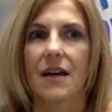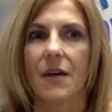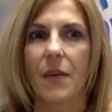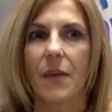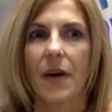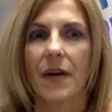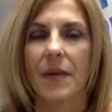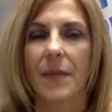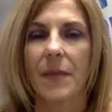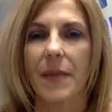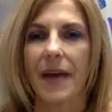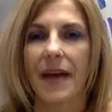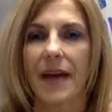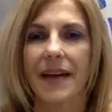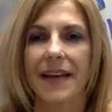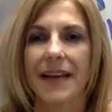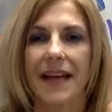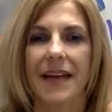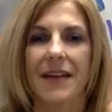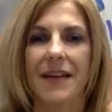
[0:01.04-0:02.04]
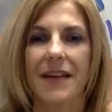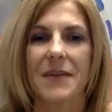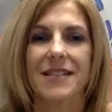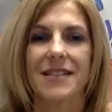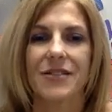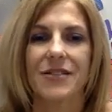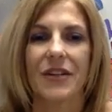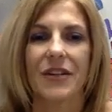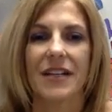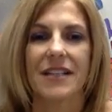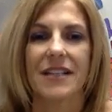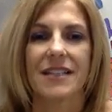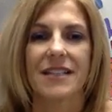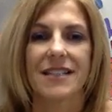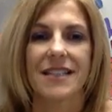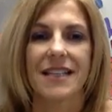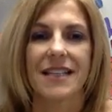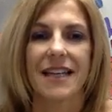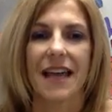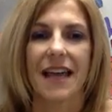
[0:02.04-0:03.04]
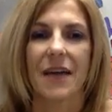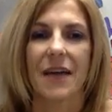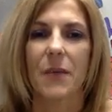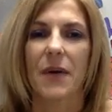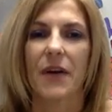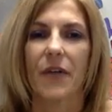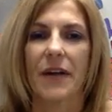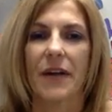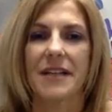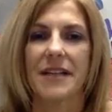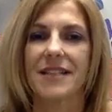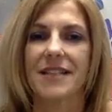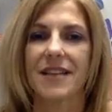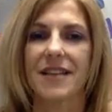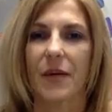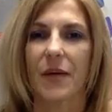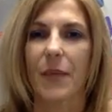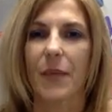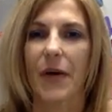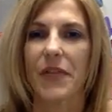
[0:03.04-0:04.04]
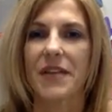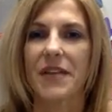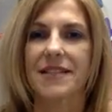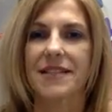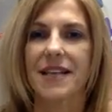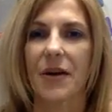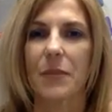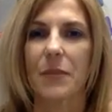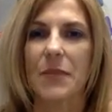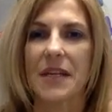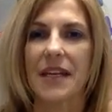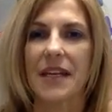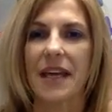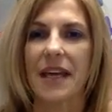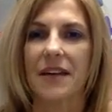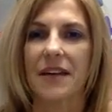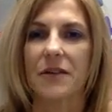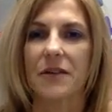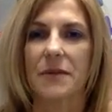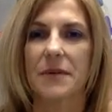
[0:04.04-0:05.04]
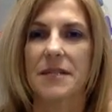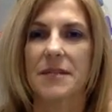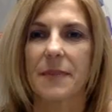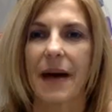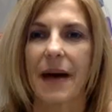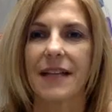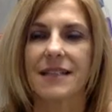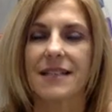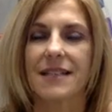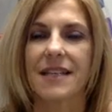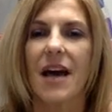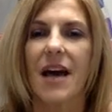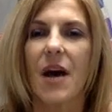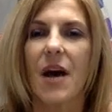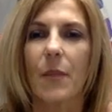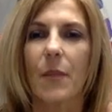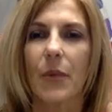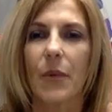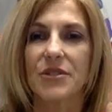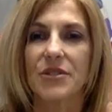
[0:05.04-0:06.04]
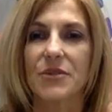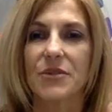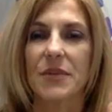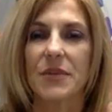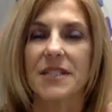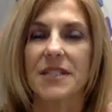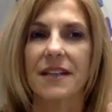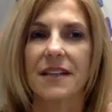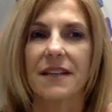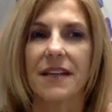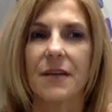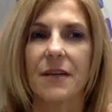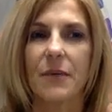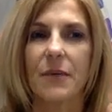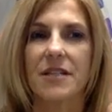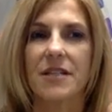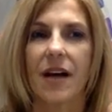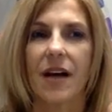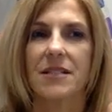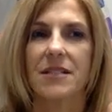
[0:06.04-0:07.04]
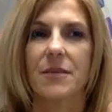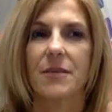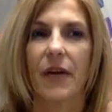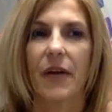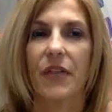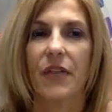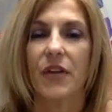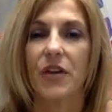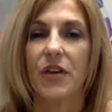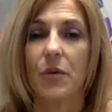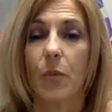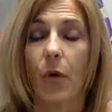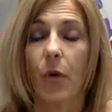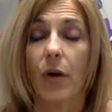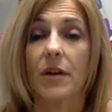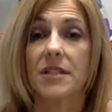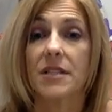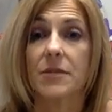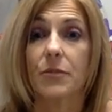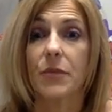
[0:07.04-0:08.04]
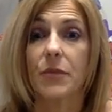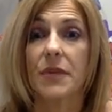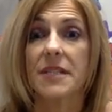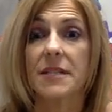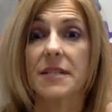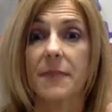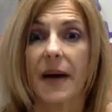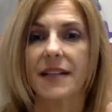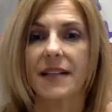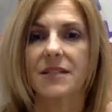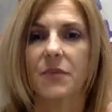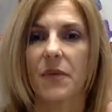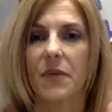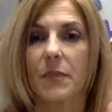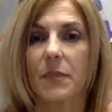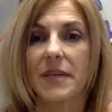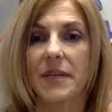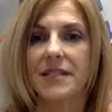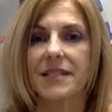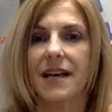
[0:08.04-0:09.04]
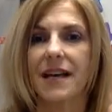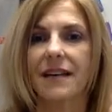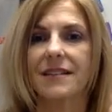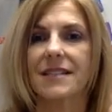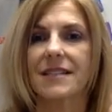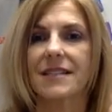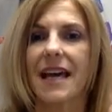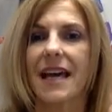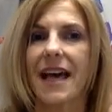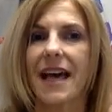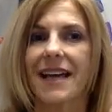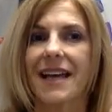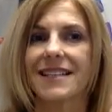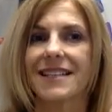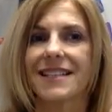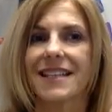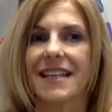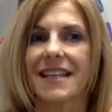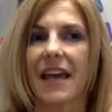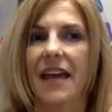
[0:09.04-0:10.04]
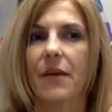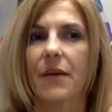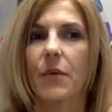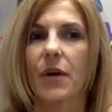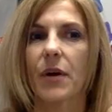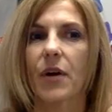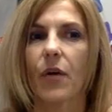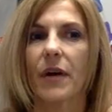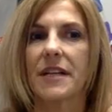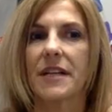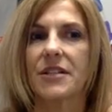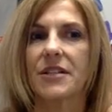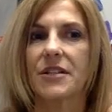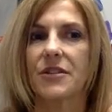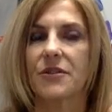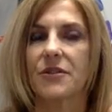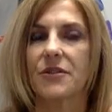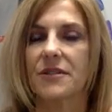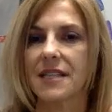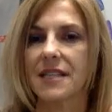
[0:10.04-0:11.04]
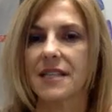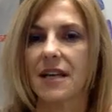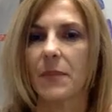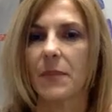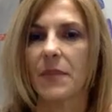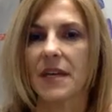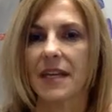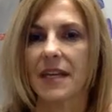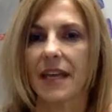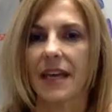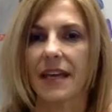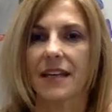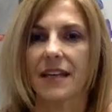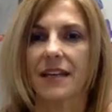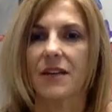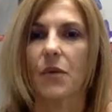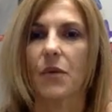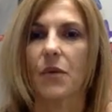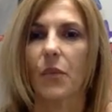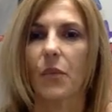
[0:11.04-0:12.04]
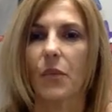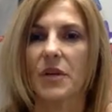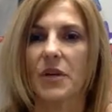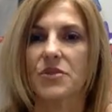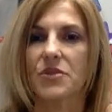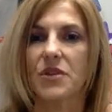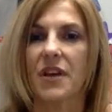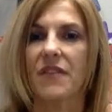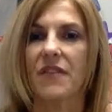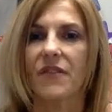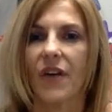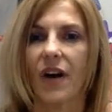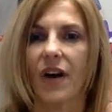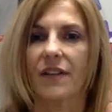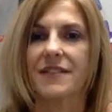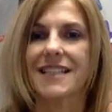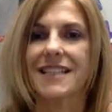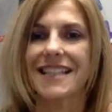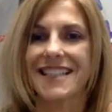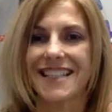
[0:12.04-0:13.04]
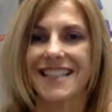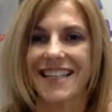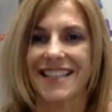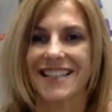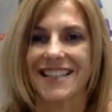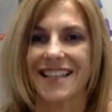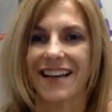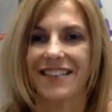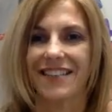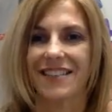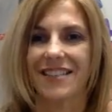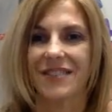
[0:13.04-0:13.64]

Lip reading: Welcome back, anatomy students. Today we're going to talk about the cell-mediated response. Most recently, we talked about the humoral response with B cells, and today we're going to do cell-mediated, which involves T cells.